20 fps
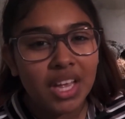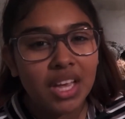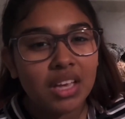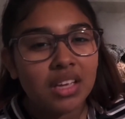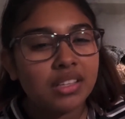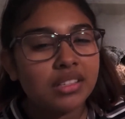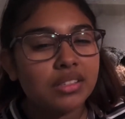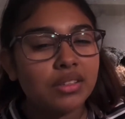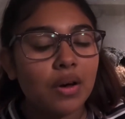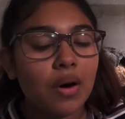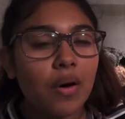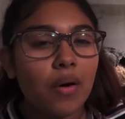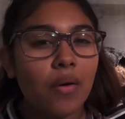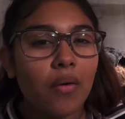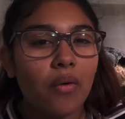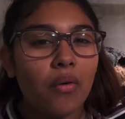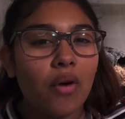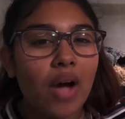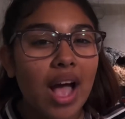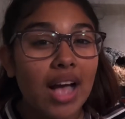So
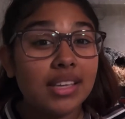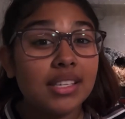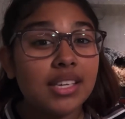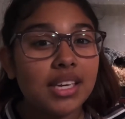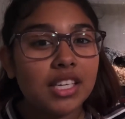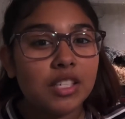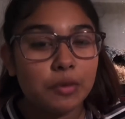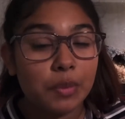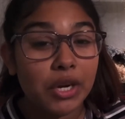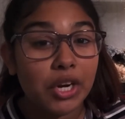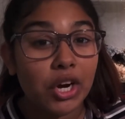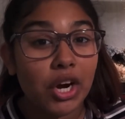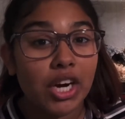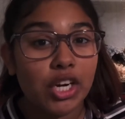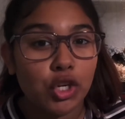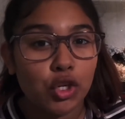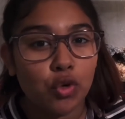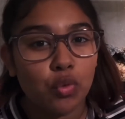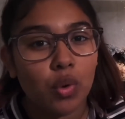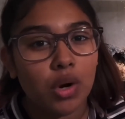as he gets bigger, I
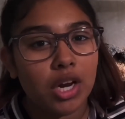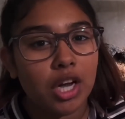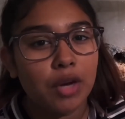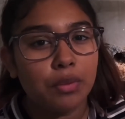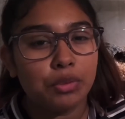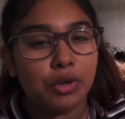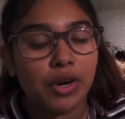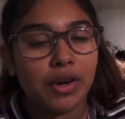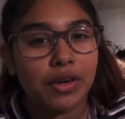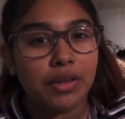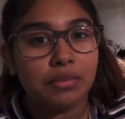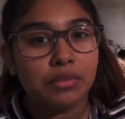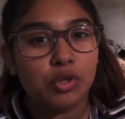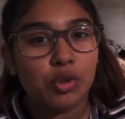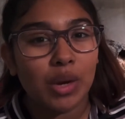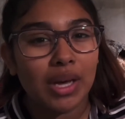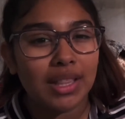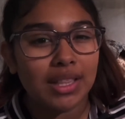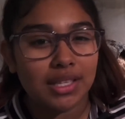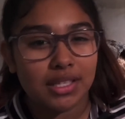do want to upgrade him to
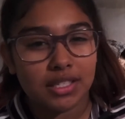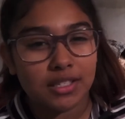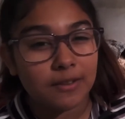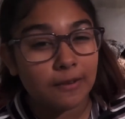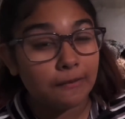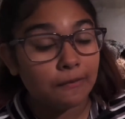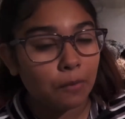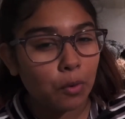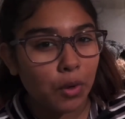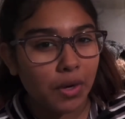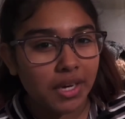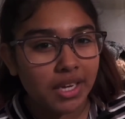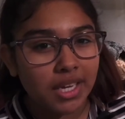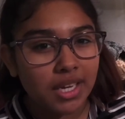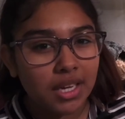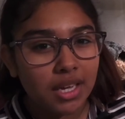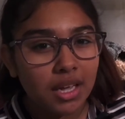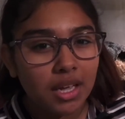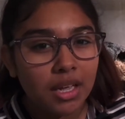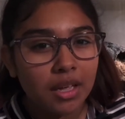at least a 40
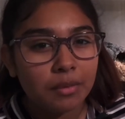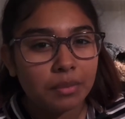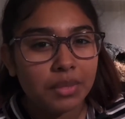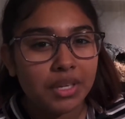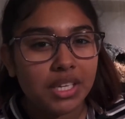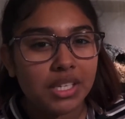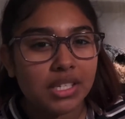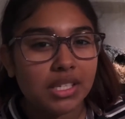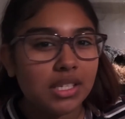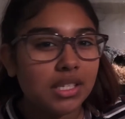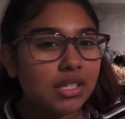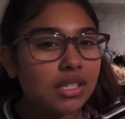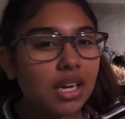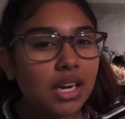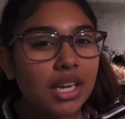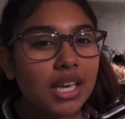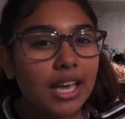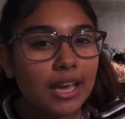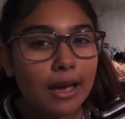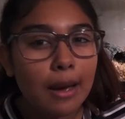because he's gonna
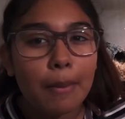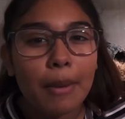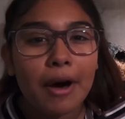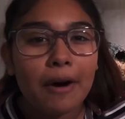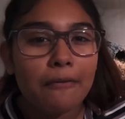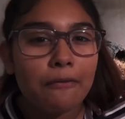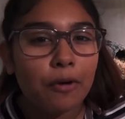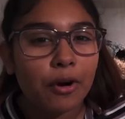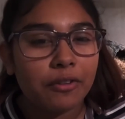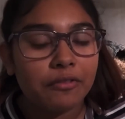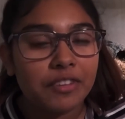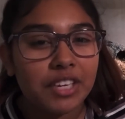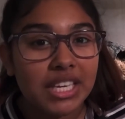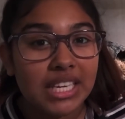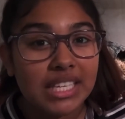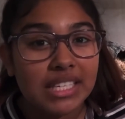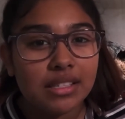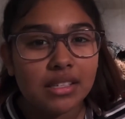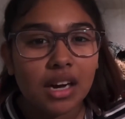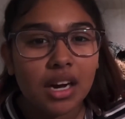get about 4 feet.
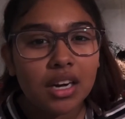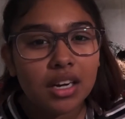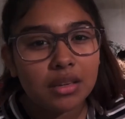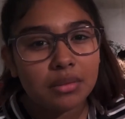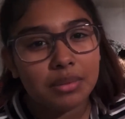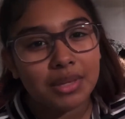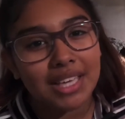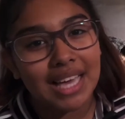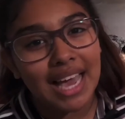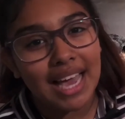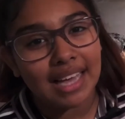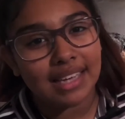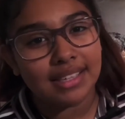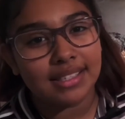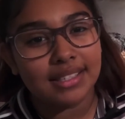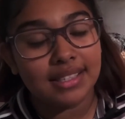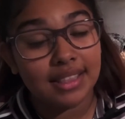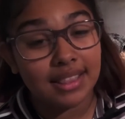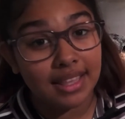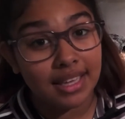He's not gonna be as
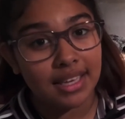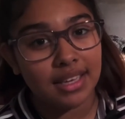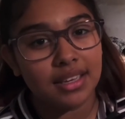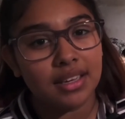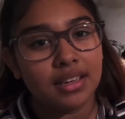thick,